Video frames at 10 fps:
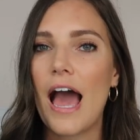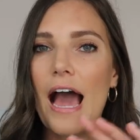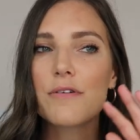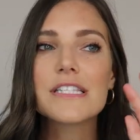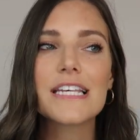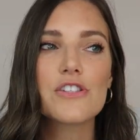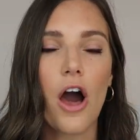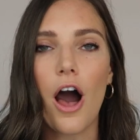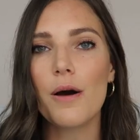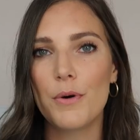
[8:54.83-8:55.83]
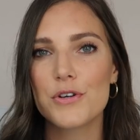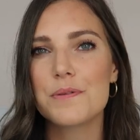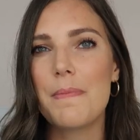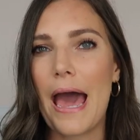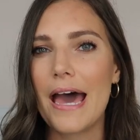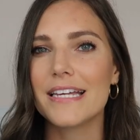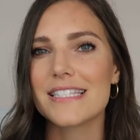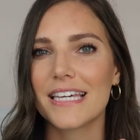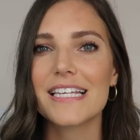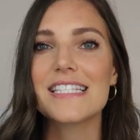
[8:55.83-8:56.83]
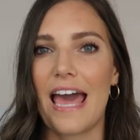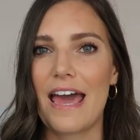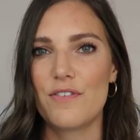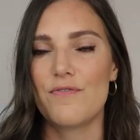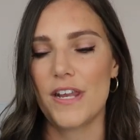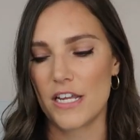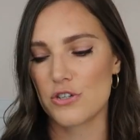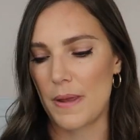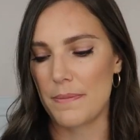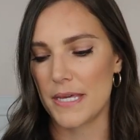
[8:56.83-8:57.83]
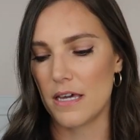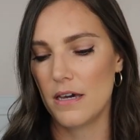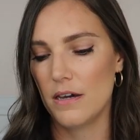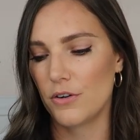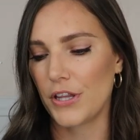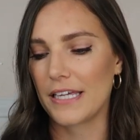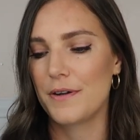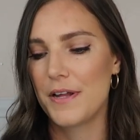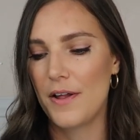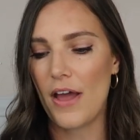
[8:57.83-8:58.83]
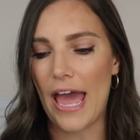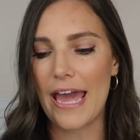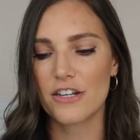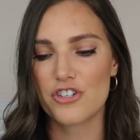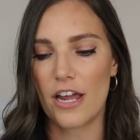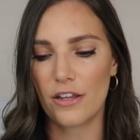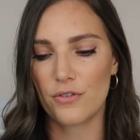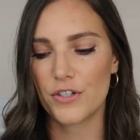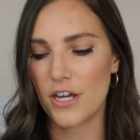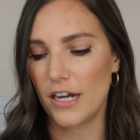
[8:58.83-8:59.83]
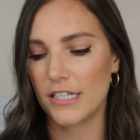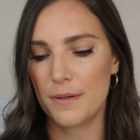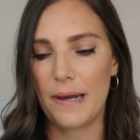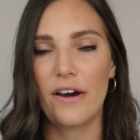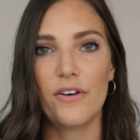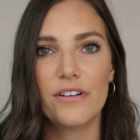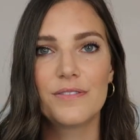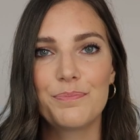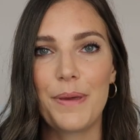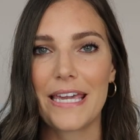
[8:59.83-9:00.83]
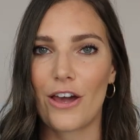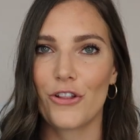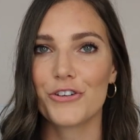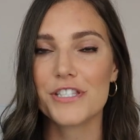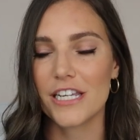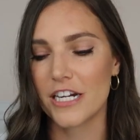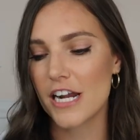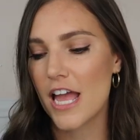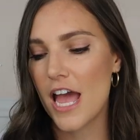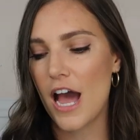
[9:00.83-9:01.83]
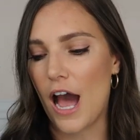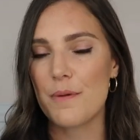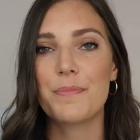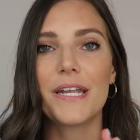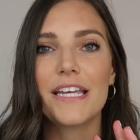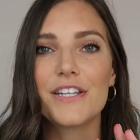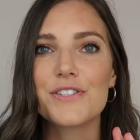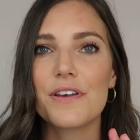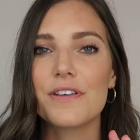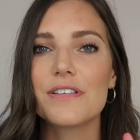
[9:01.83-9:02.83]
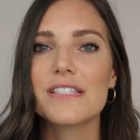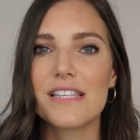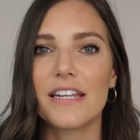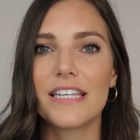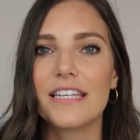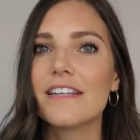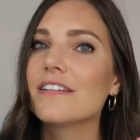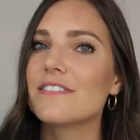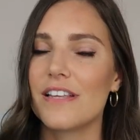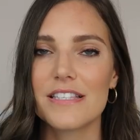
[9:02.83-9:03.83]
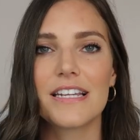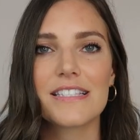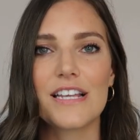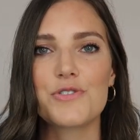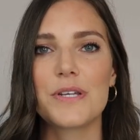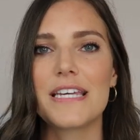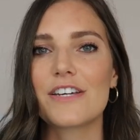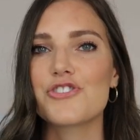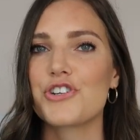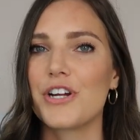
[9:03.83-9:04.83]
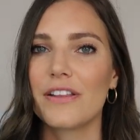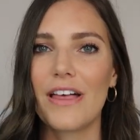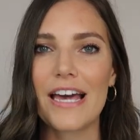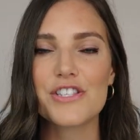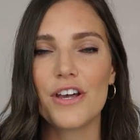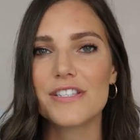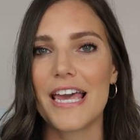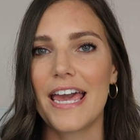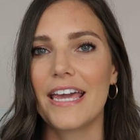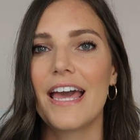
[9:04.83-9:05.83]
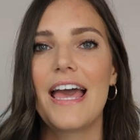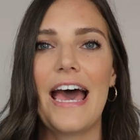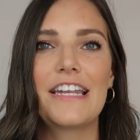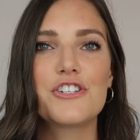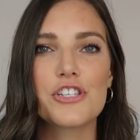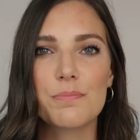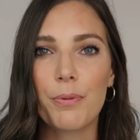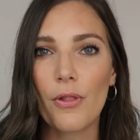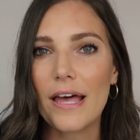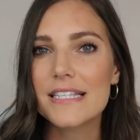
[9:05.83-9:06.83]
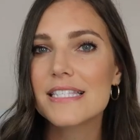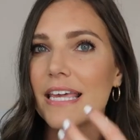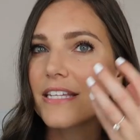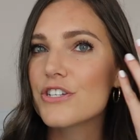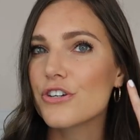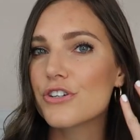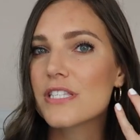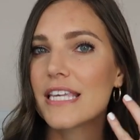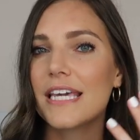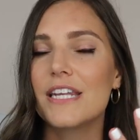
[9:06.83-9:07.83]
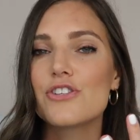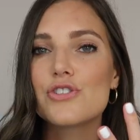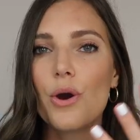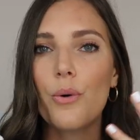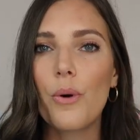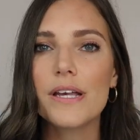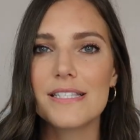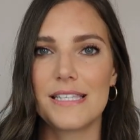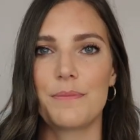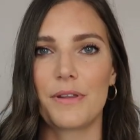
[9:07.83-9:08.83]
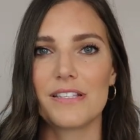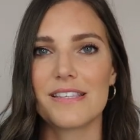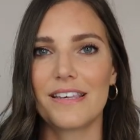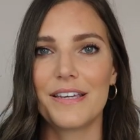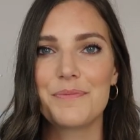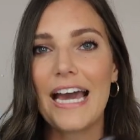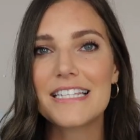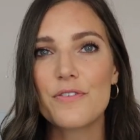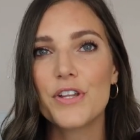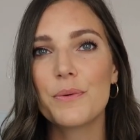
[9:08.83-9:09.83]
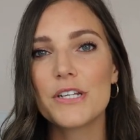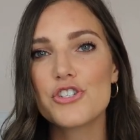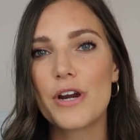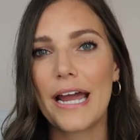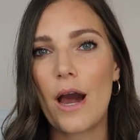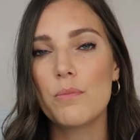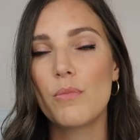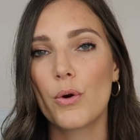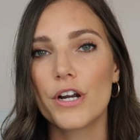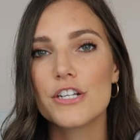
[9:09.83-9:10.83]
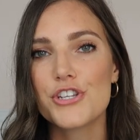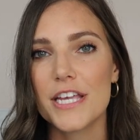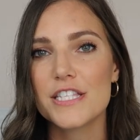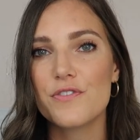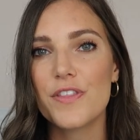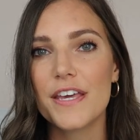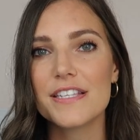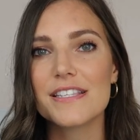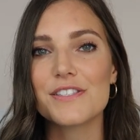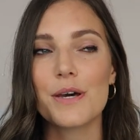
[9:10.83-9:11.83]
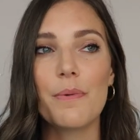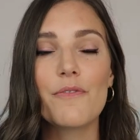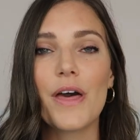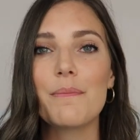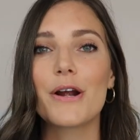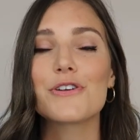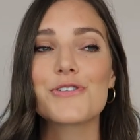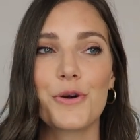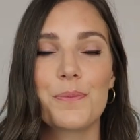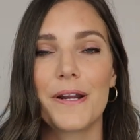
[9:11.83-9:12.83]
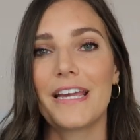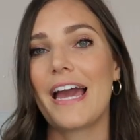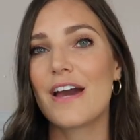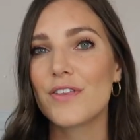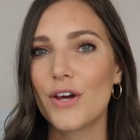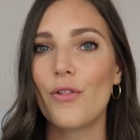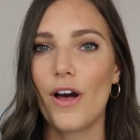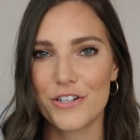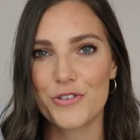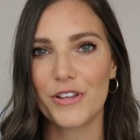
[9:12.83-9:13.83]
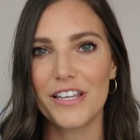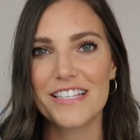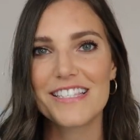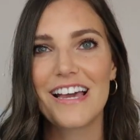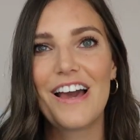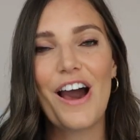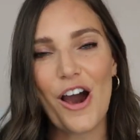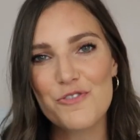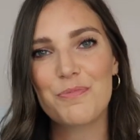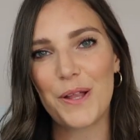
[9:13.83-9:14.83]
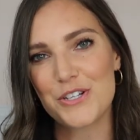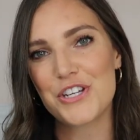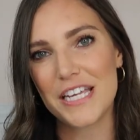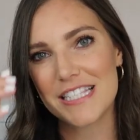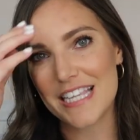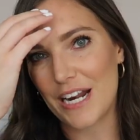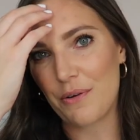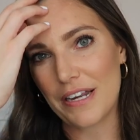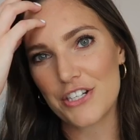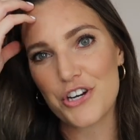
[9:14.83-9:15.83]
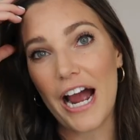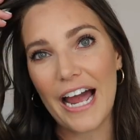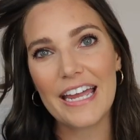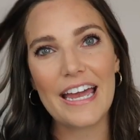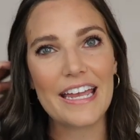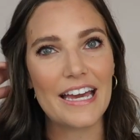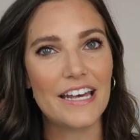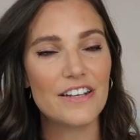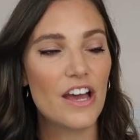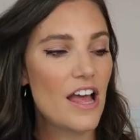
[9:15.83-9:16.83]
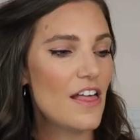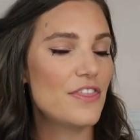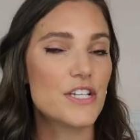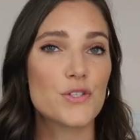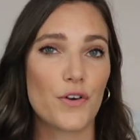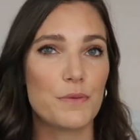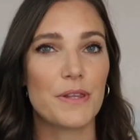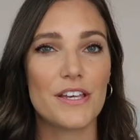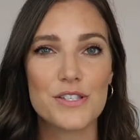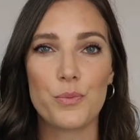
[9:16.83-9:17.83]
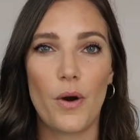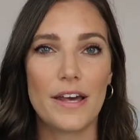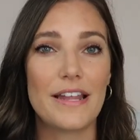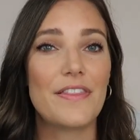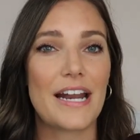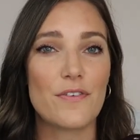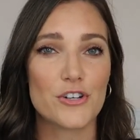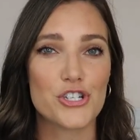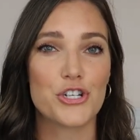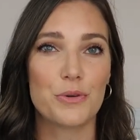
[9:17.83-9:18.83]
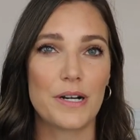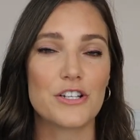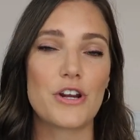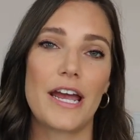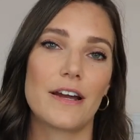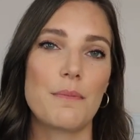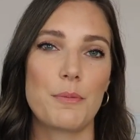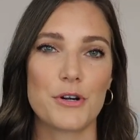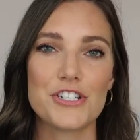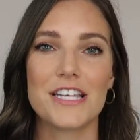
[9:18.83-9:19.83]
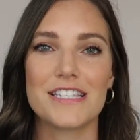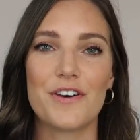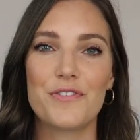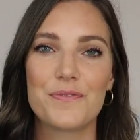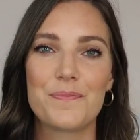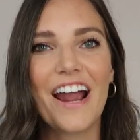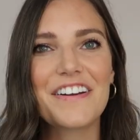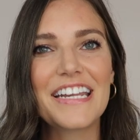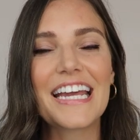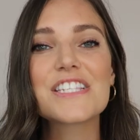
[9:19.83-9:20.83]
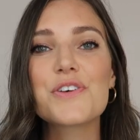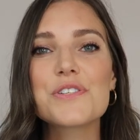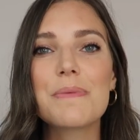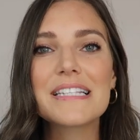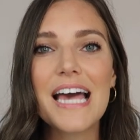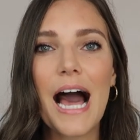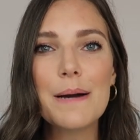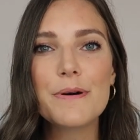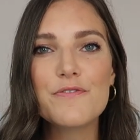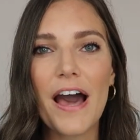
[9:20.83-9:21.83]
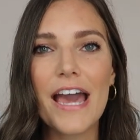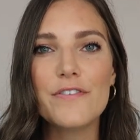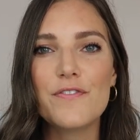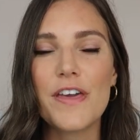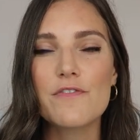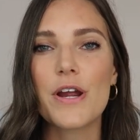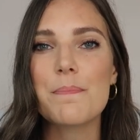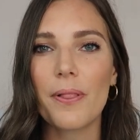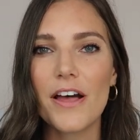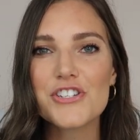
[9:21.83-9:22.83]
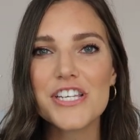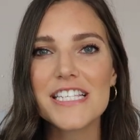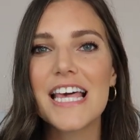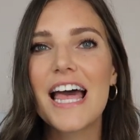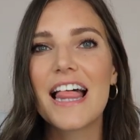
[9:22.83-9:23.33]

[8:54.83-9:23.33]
I would say it's almost matte. It's like a satin finish maybe, or like eggshell if we're talking about pink colors here. But it is stunning, doesn't accentuate texture, it lasts all day, and it just blends into your skin so seamlessly. I definitely want to try out more shades of this. Some of them are so pretty. I have like a laundry list of blush shades that I want to try, and this formula is one that I for sure want to try a couple more shades of. Alrighty guys, those are my top five favorite blushes.